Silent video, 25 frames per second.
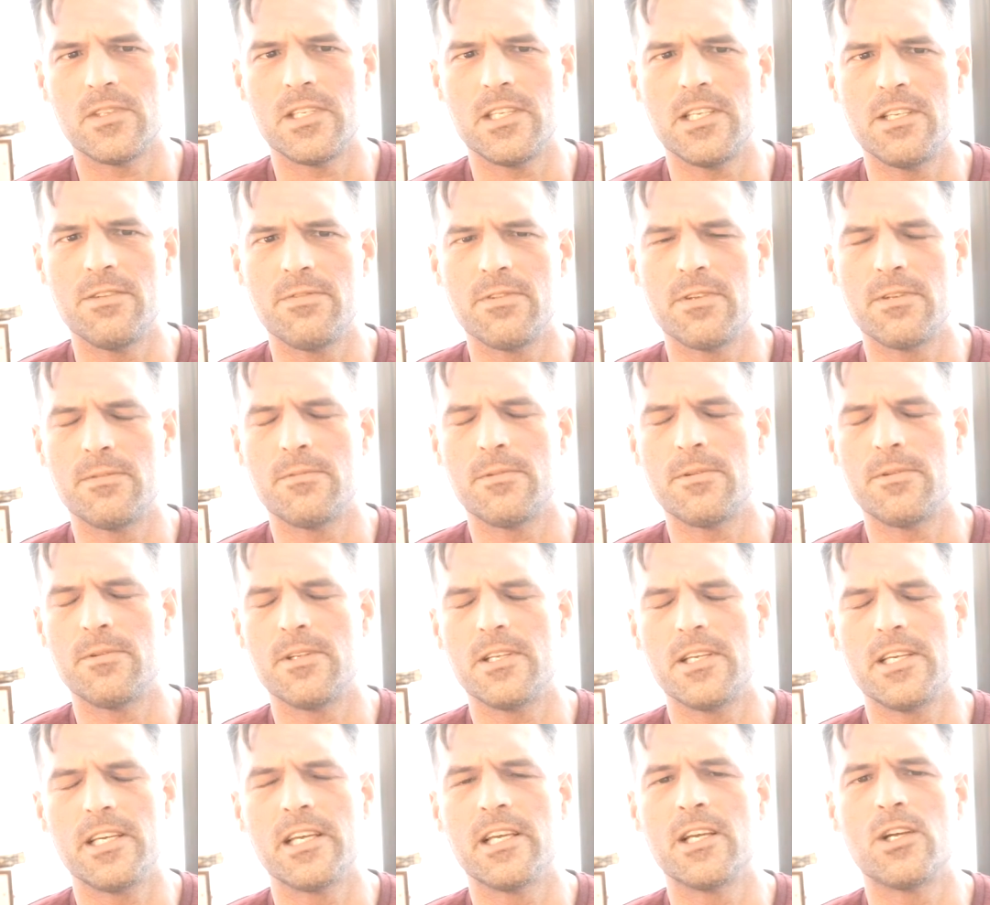Even
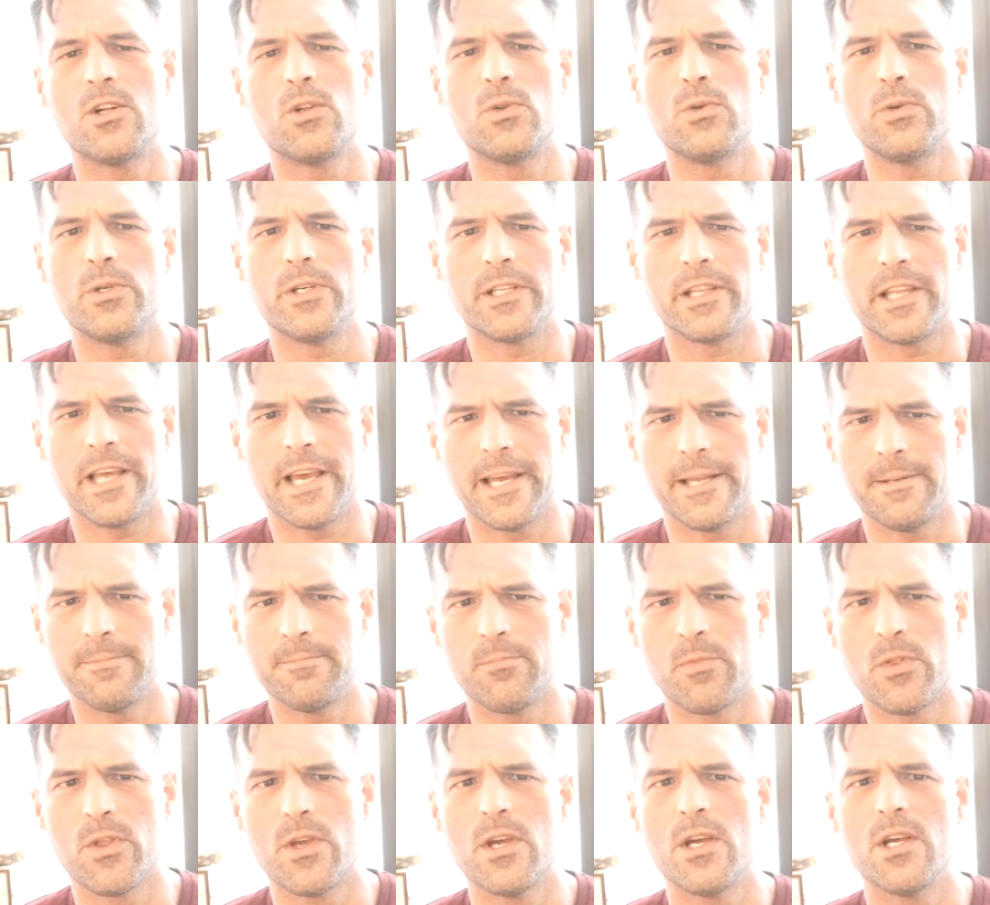including that,
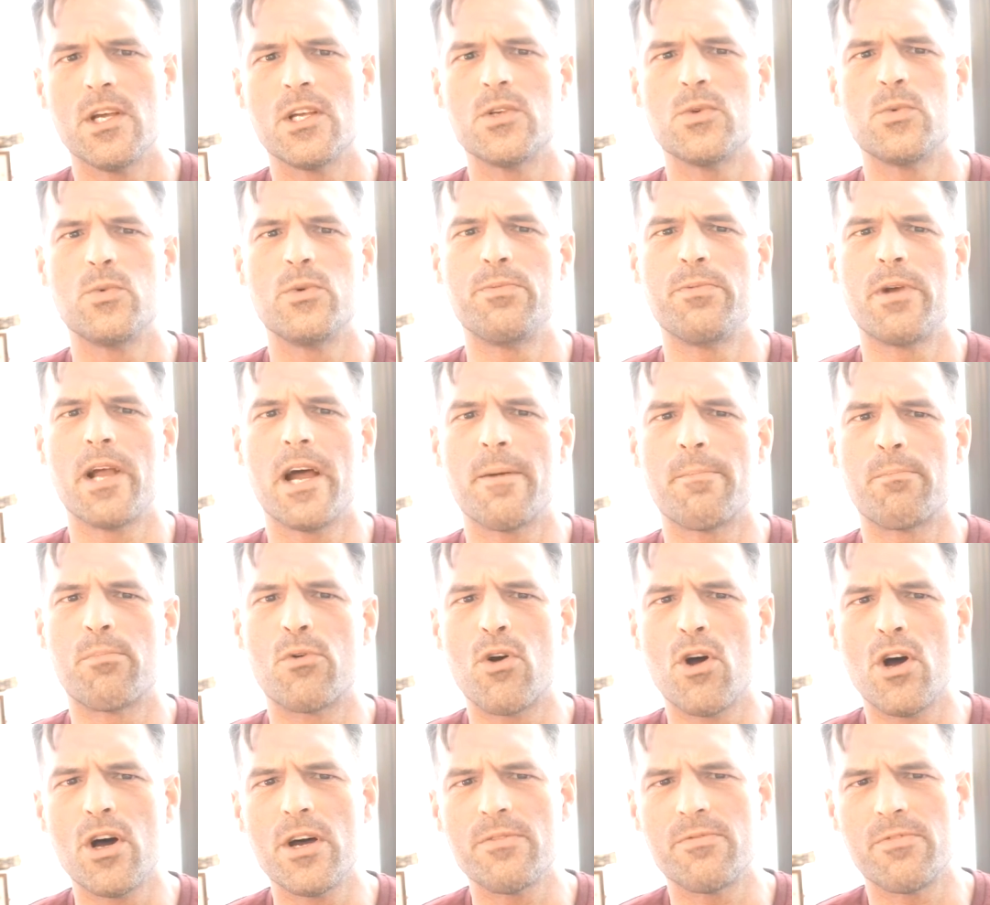we've got
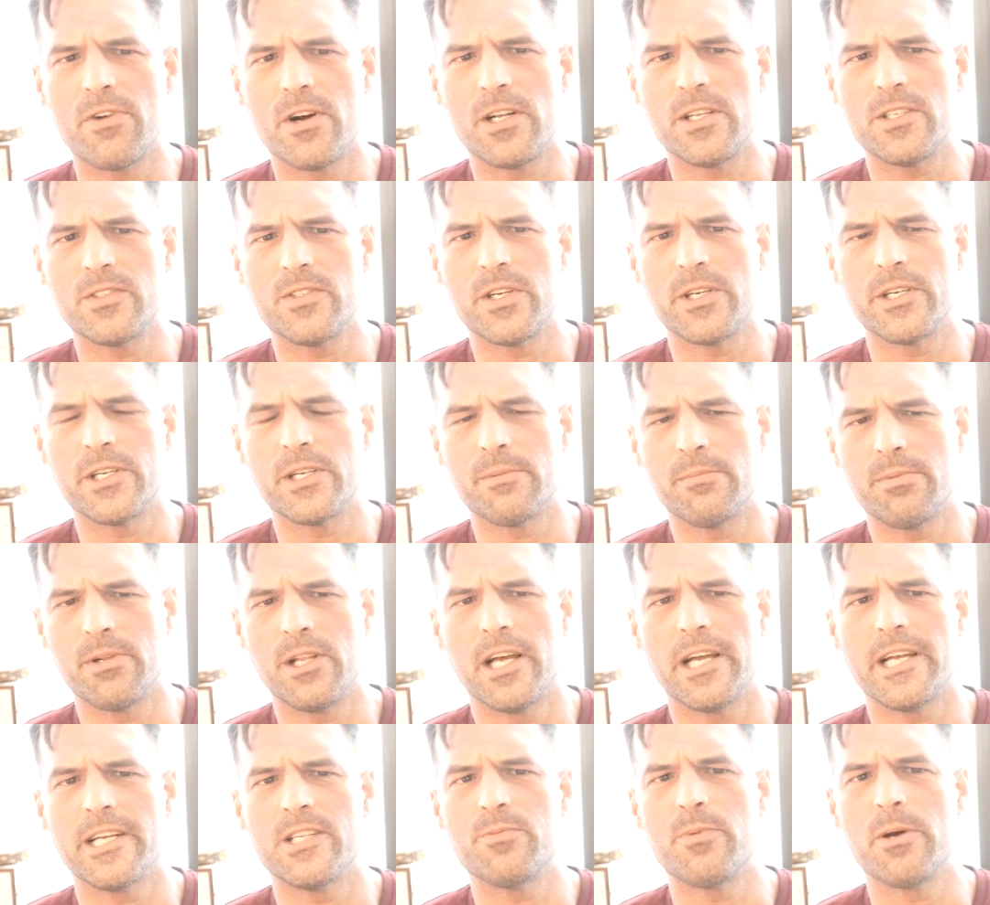broad voluntary
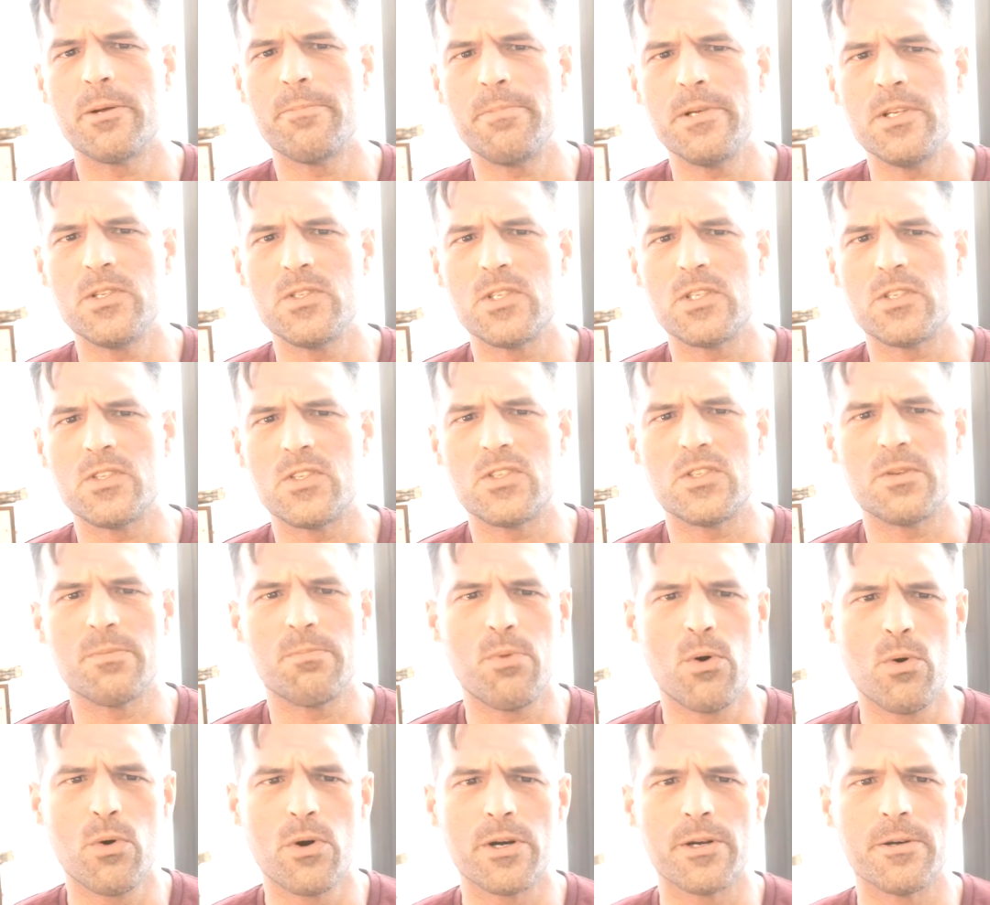compliance by business is
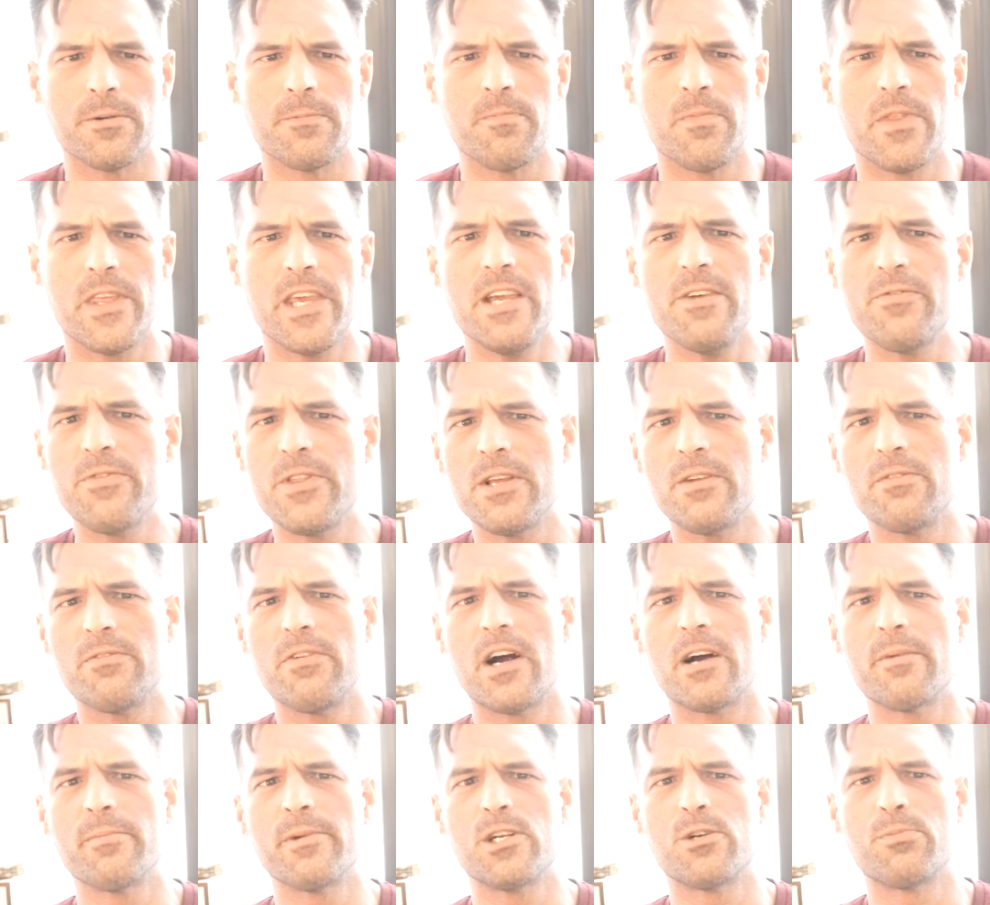important if the
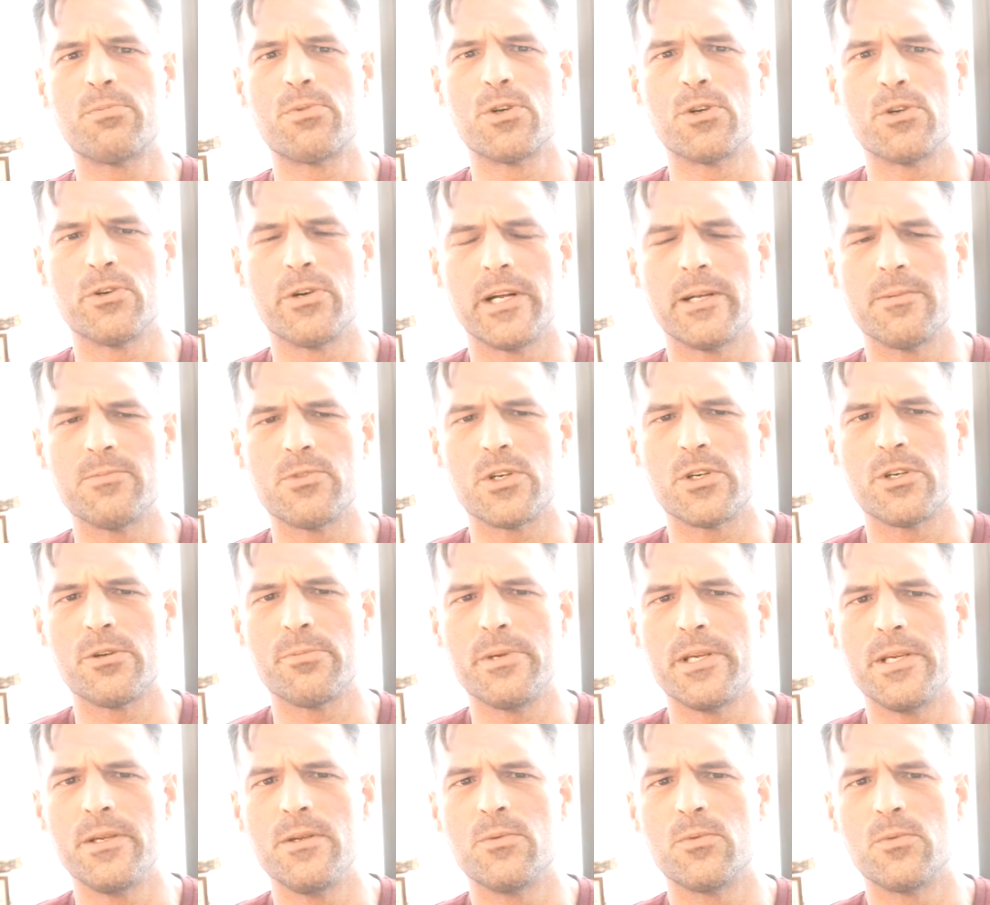environmental programs are to
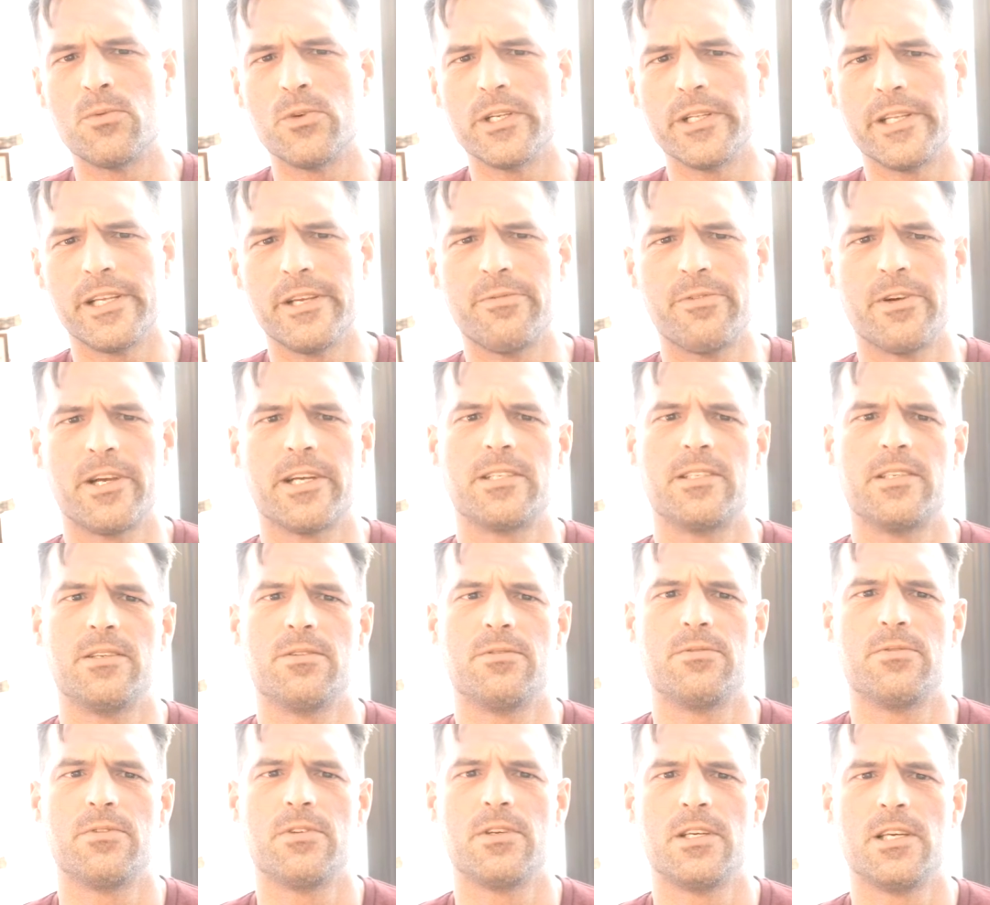be really
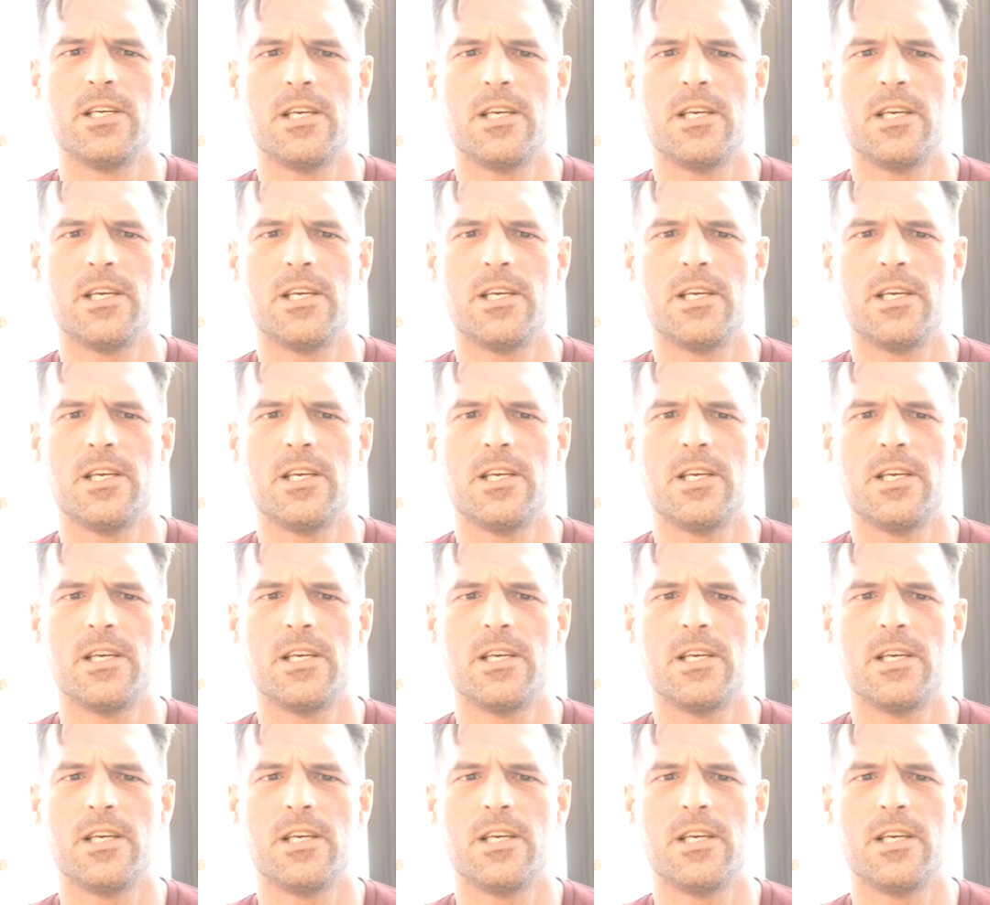effective.